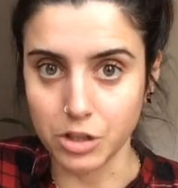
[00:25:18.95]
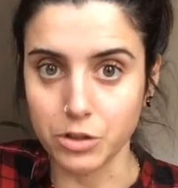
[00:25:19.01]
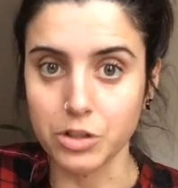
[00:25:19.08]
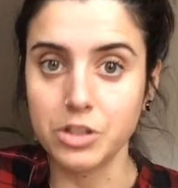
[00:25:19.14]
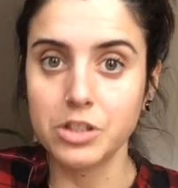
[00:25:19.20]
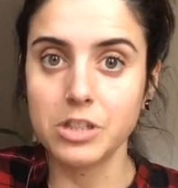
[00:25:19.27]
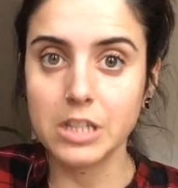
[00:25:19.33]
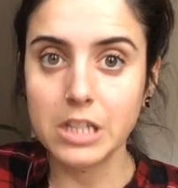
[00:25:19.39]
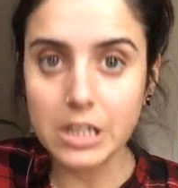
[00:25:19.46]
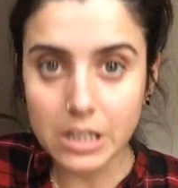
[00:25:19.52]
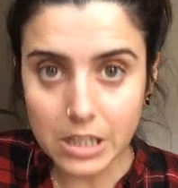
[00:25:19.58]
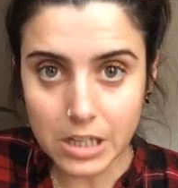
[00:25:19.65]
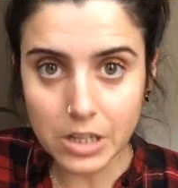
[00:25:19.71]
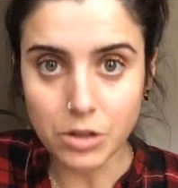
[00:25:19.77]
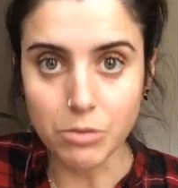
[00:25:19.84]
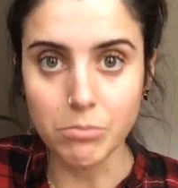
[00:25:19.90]
You're
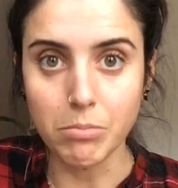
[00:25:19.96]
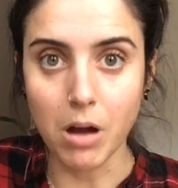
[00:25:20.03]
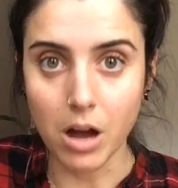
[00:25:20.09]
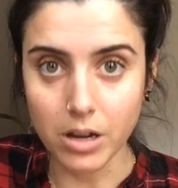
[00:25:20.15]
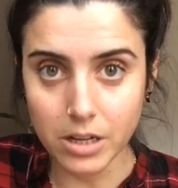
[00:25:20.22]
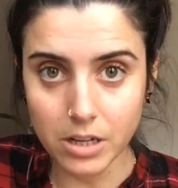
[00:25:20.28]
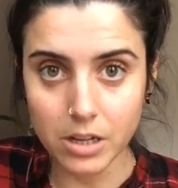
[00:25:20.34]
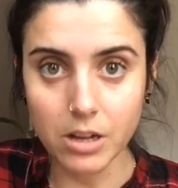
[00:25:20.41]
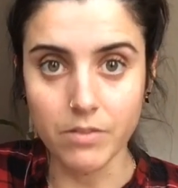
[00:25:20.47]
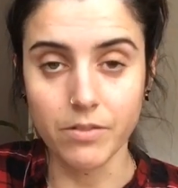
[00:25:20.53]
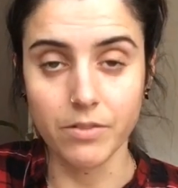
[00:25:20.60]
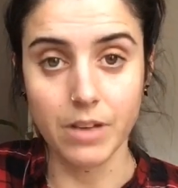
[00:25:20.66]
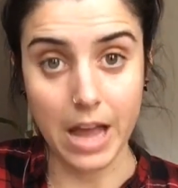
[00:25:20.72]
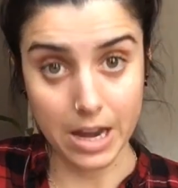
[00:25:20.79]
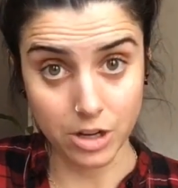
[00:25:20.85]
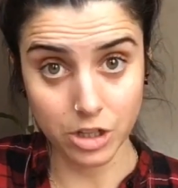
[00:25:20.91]
stealing your body of
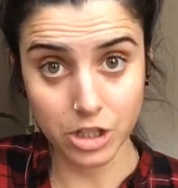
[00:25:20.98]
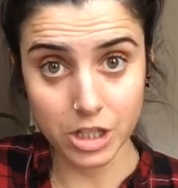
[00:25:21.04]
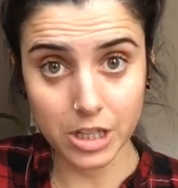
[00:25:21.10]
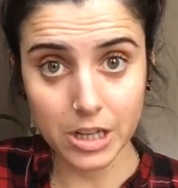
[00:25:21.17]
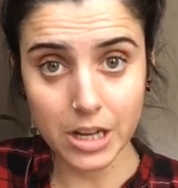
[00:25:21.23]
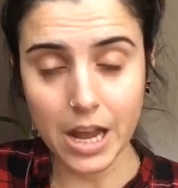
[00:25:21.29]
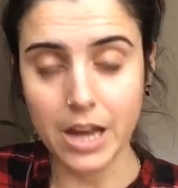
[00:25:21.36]
energy,